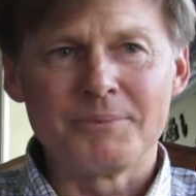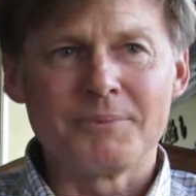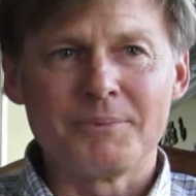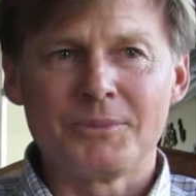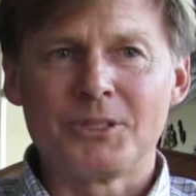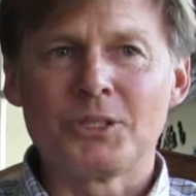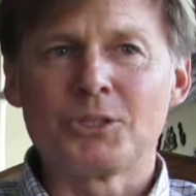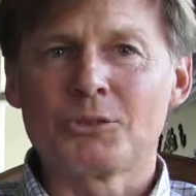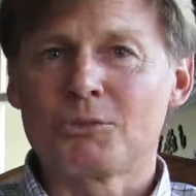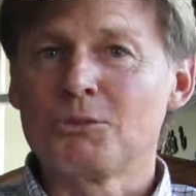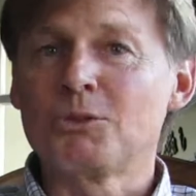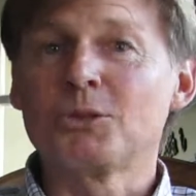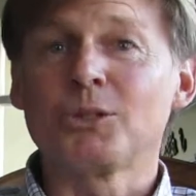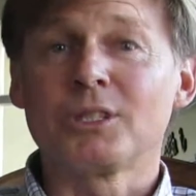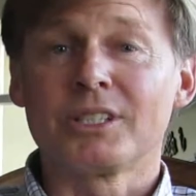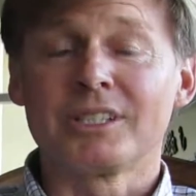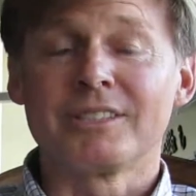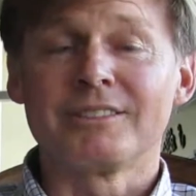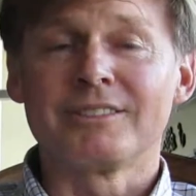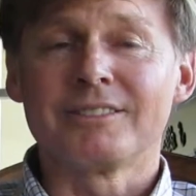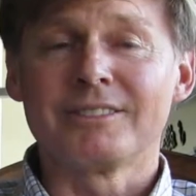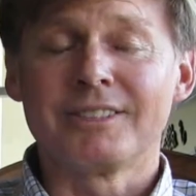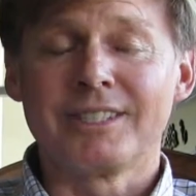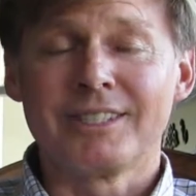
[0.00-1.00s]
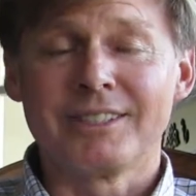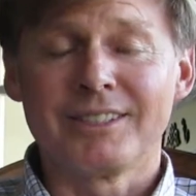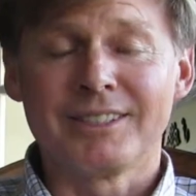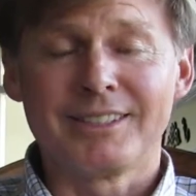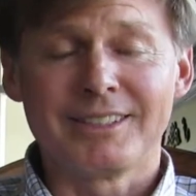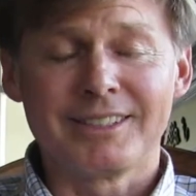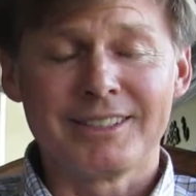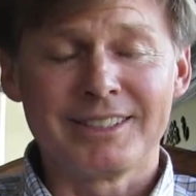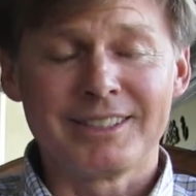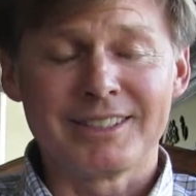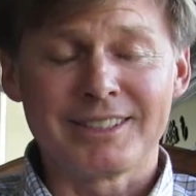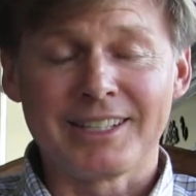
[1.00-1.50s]
just really
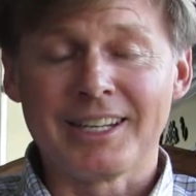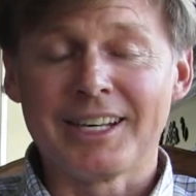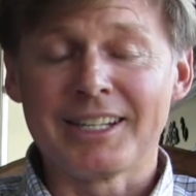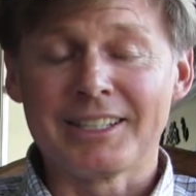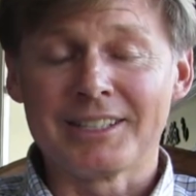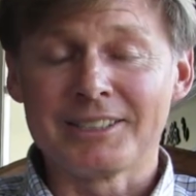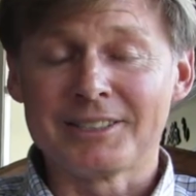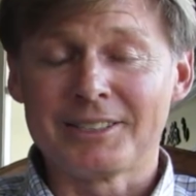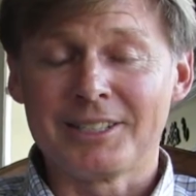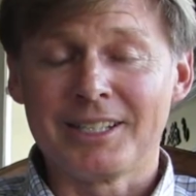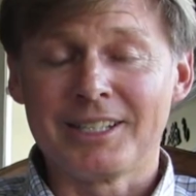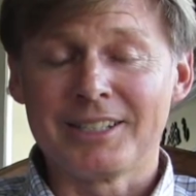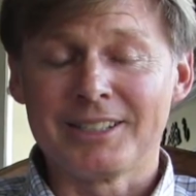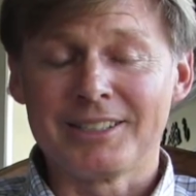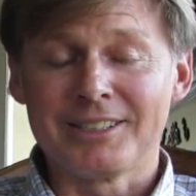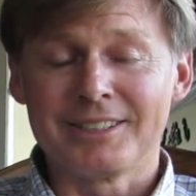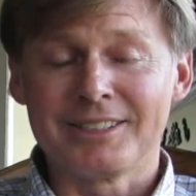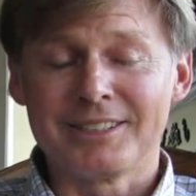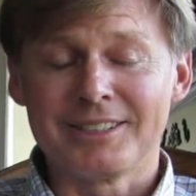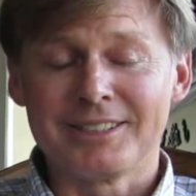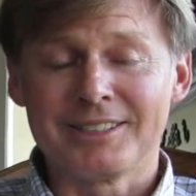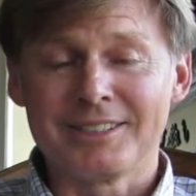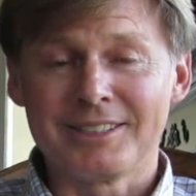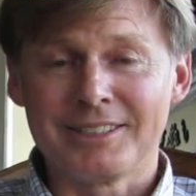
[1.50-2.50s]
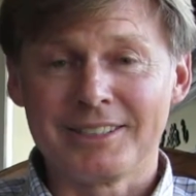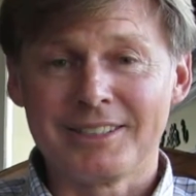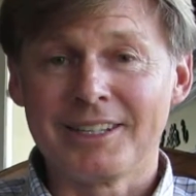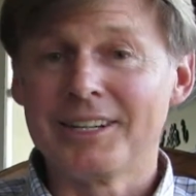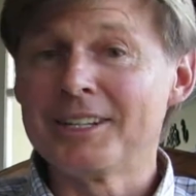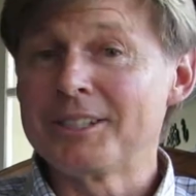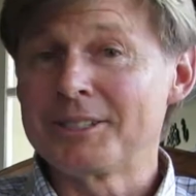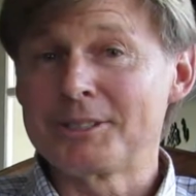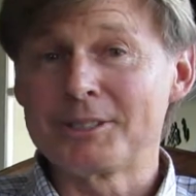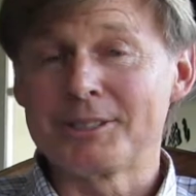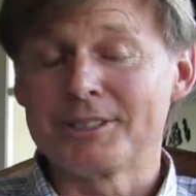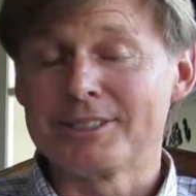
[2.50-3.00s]
a lot of
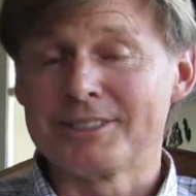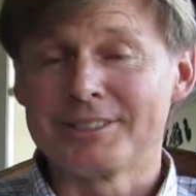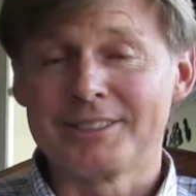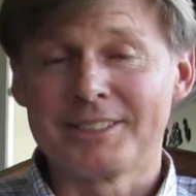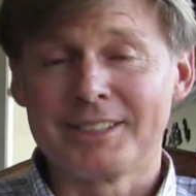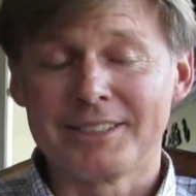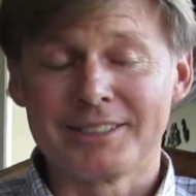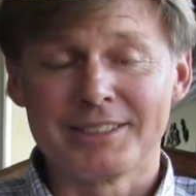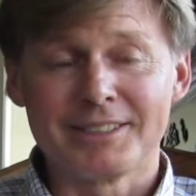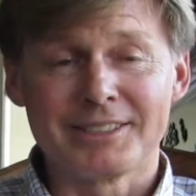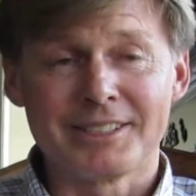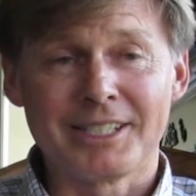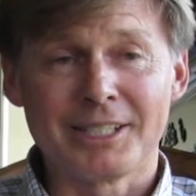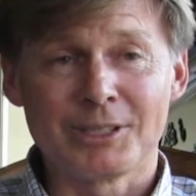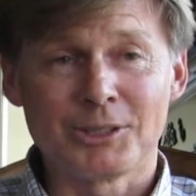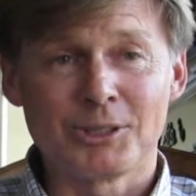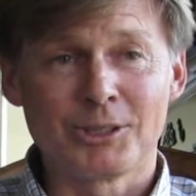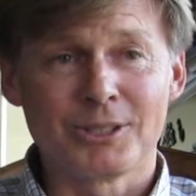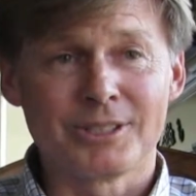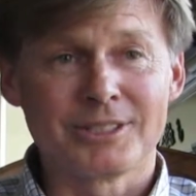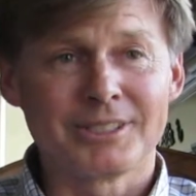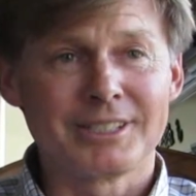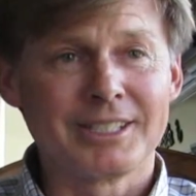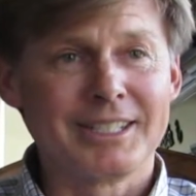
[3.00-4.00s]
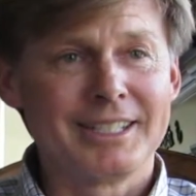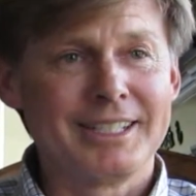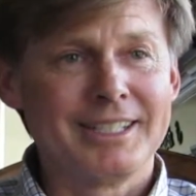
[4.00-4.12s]
hugs and touches.